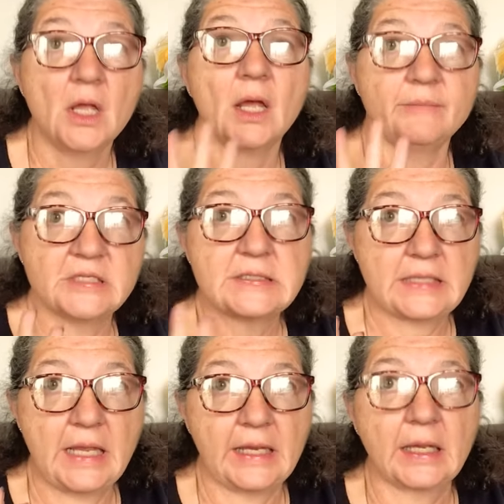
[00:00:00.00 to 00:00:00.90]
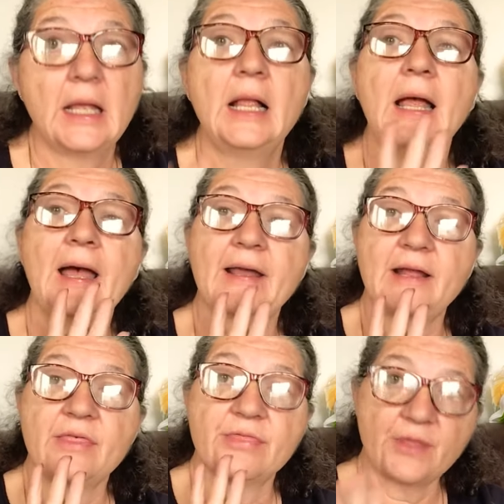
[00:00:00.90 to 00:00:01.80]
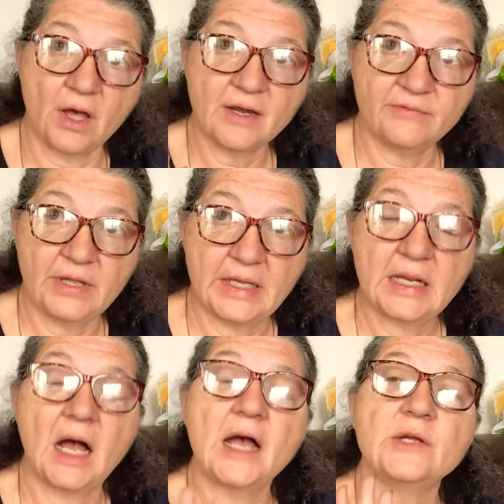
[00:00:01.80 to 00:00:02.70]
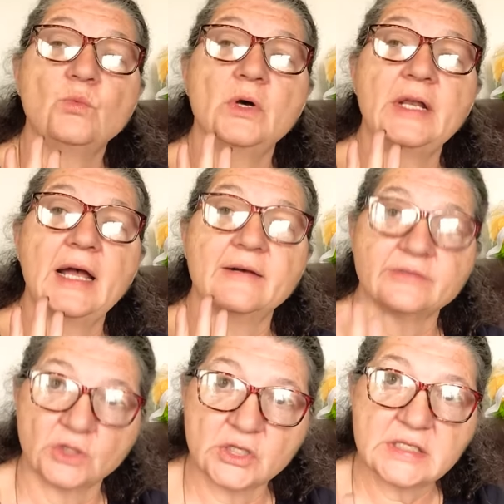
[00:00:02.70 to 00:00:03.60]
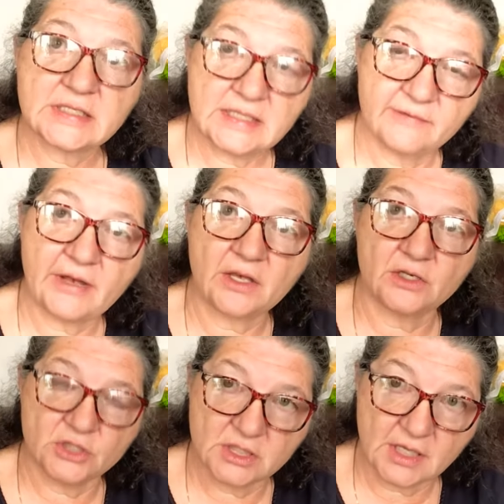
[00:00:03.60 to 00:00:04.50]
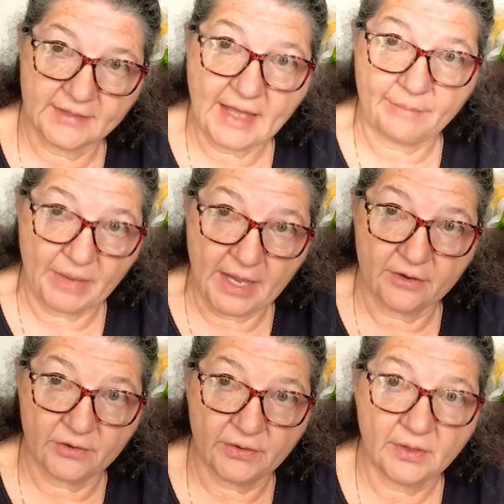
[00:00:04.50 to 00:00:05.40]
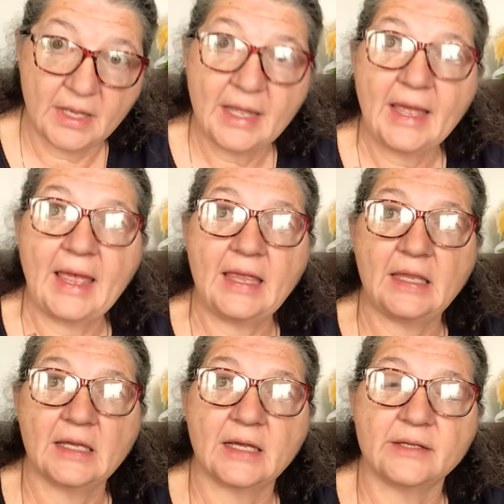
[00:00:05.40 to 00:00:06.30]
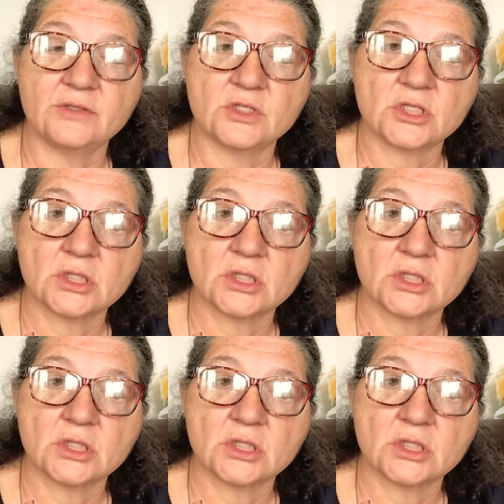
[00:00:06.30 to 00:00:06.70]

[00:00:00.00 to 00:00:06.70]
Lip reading: I'm just saying, had I thought of it, I would have looked to see if I could have just got that pattern and